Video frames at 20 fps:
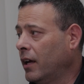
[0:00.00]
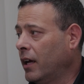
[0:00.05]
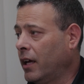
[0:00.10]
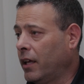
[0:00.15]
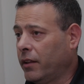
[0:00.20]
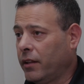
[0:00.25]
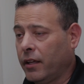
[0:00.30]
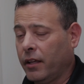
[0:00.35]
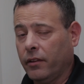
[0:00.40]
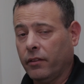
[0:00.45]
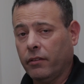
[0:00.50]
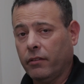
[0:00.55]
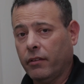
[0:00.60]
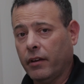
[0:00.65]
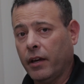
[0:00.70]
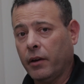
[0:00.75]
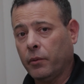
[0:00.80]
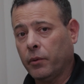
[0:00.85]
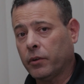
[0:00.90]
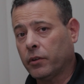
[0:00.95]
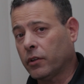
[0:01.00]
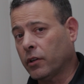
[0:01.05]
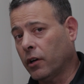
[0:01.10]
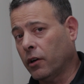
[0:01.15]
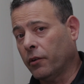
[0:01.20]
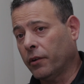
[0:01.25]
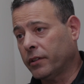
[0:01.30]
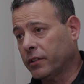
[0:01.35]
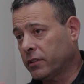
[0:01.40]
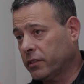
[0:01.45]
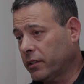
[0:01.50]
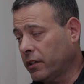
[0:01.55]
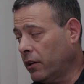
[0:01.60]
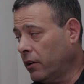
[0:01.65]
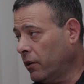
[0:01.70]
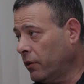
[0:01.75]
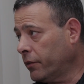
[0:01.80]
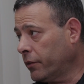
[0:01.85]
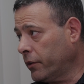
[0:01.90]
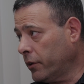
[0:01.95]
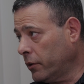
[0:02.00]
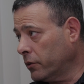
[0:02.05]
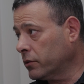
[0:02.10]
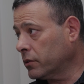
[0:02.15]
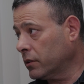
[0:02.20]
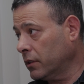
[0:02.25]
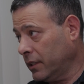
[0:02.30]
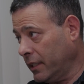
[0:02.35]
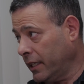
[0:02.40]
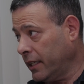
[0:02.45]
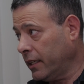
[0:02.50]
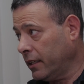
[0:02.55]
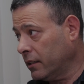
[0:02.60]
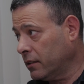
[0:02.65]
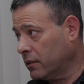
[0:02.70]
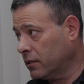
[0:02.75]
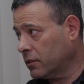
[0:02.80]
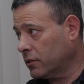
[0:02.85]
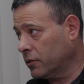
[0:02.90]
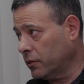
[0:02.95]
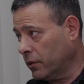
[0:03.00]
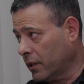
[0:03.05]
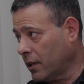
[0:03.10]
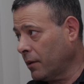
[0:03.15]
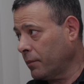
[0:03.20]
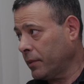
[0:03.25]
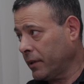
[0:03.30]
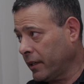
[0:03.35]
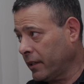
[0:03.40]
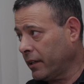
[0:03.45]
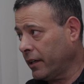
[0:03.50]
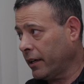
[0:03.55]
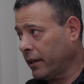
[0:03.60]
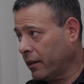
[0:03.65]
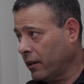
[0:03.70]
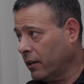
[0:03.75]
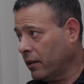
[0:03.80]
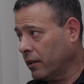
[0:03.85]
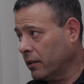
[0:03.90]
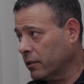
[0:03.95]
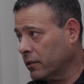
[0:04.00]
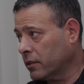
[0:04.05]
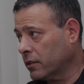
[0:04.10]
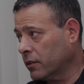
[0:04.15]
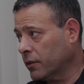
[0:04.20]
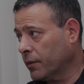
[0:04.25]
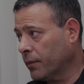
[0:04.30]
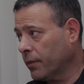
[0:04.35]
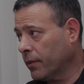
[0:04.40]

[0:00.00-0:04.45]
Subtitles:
and then they would go and sell those leads to a company like ours